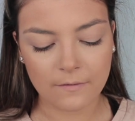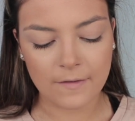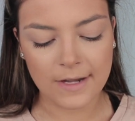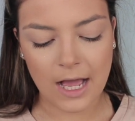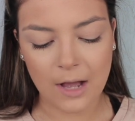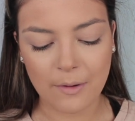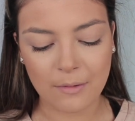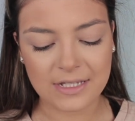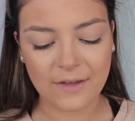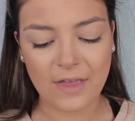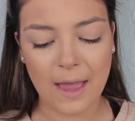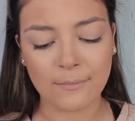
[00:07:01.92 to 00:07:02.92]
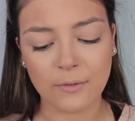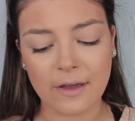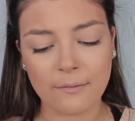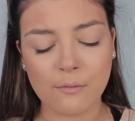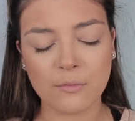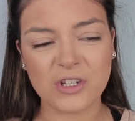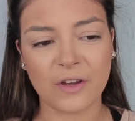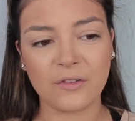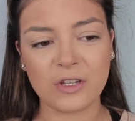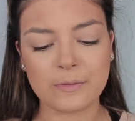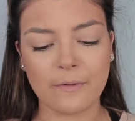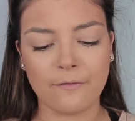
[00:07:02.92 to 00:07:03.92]
for now, it was either the MUA one, which I've
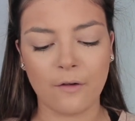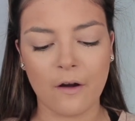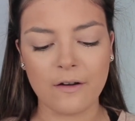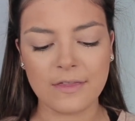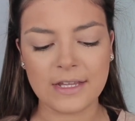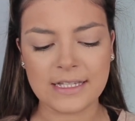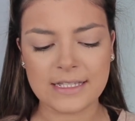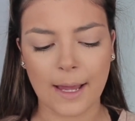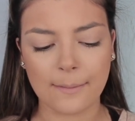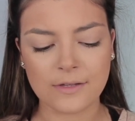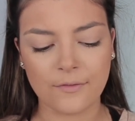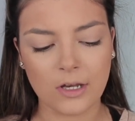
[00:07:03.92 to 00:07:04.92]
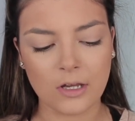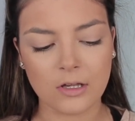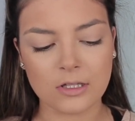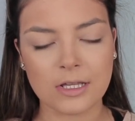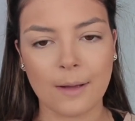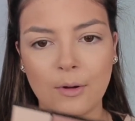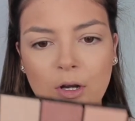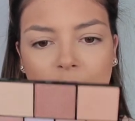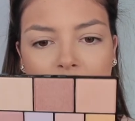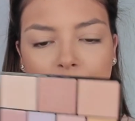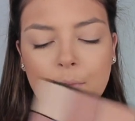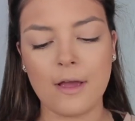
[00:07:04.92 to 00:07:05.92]
used before in these types of videos. So I'm going to
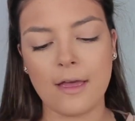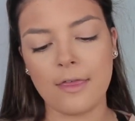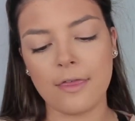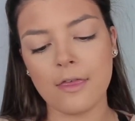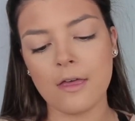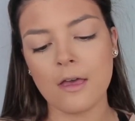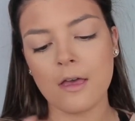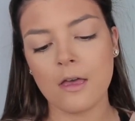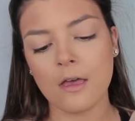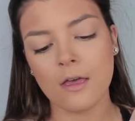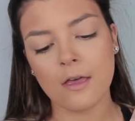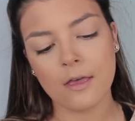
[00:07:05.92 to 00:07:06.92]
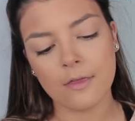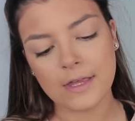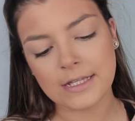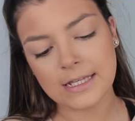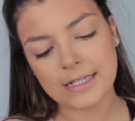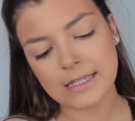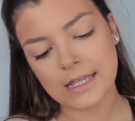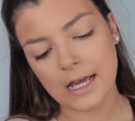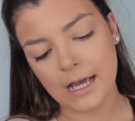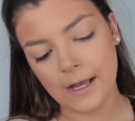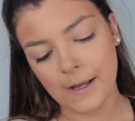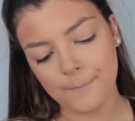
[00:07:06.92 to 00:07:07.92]
go in with, this is
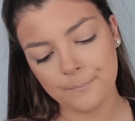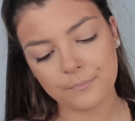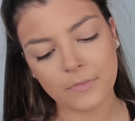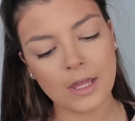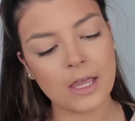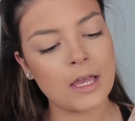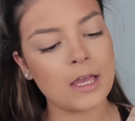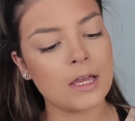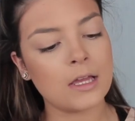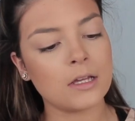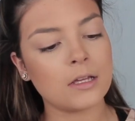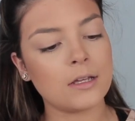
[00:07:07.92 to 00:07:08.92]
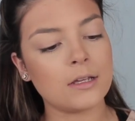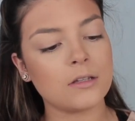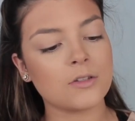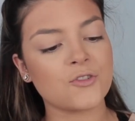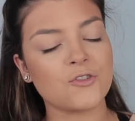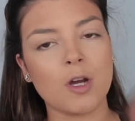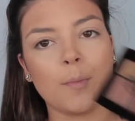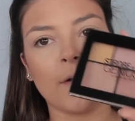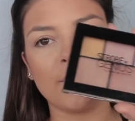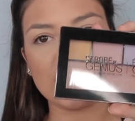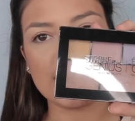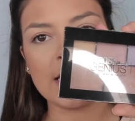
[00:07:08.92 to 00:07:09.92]
the Strobe
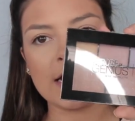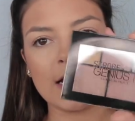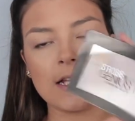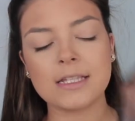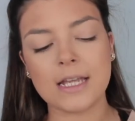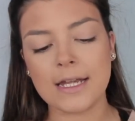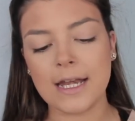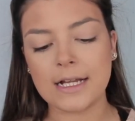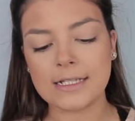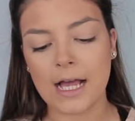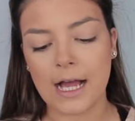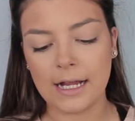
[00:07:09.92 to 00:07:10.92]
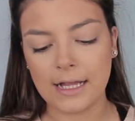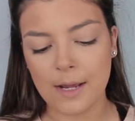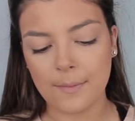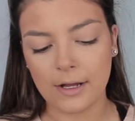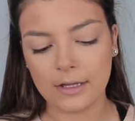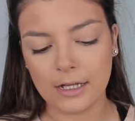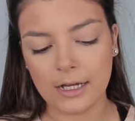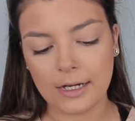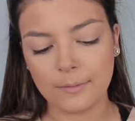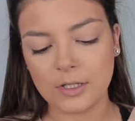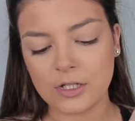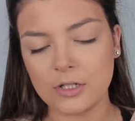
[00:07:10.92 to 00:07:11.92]
of Genius NYX highlight palette. And
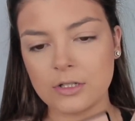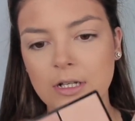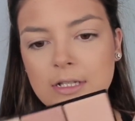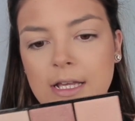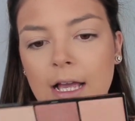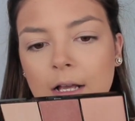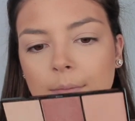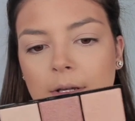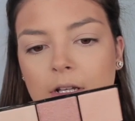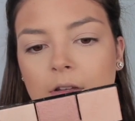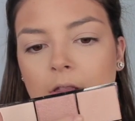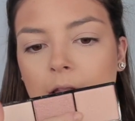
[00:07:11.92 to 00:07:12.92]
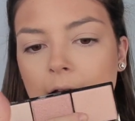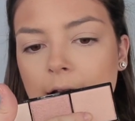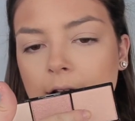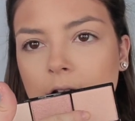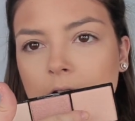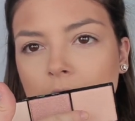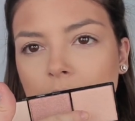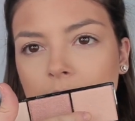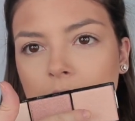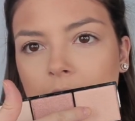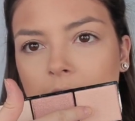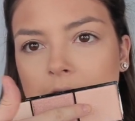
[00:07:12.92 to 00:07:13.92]
I'm literally just going to take like
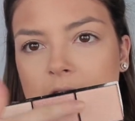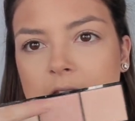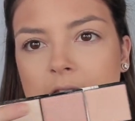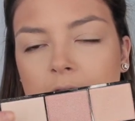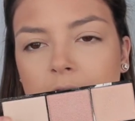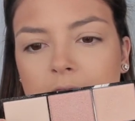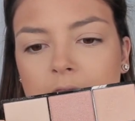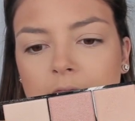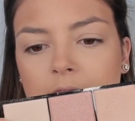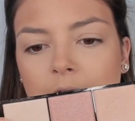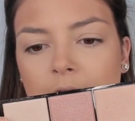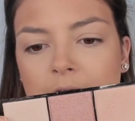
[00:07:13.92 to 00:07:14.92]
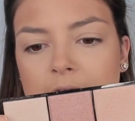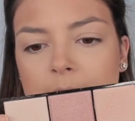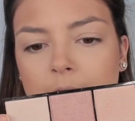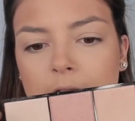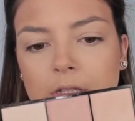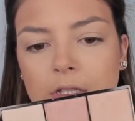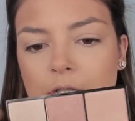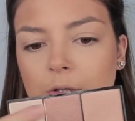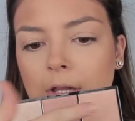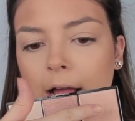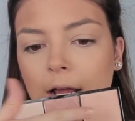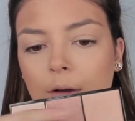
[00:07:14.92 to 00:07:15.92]
this and this one, the two
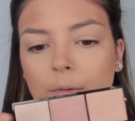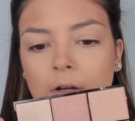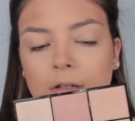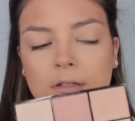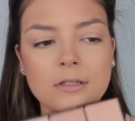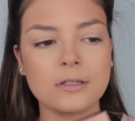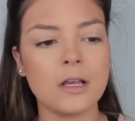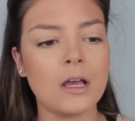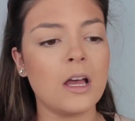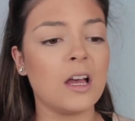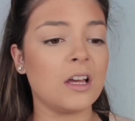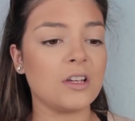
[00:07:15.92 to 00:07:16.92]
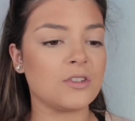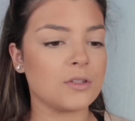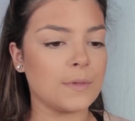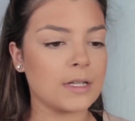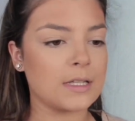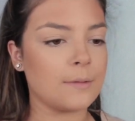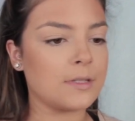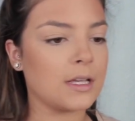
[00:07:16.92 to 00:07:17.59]
lighter ones, and just mix them